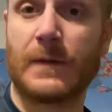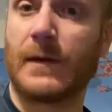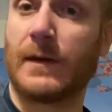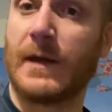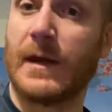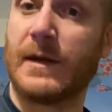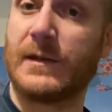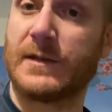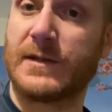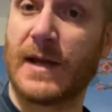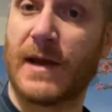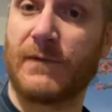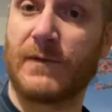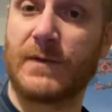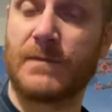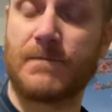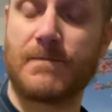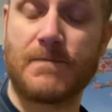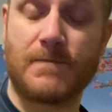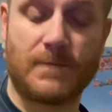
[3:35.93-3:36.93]
and
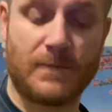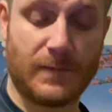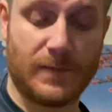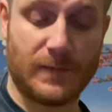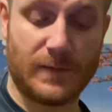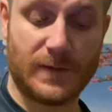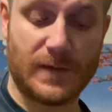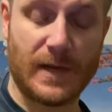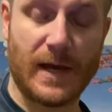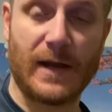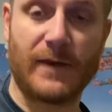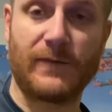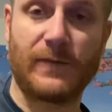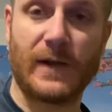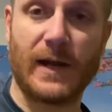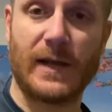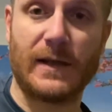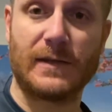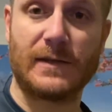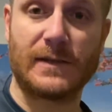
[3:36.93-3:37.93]
7. It's not a
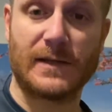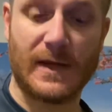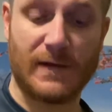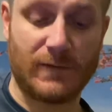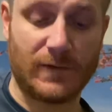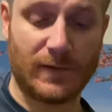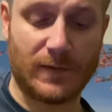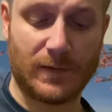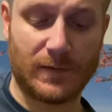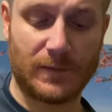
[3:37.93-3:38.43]
flatted 7th.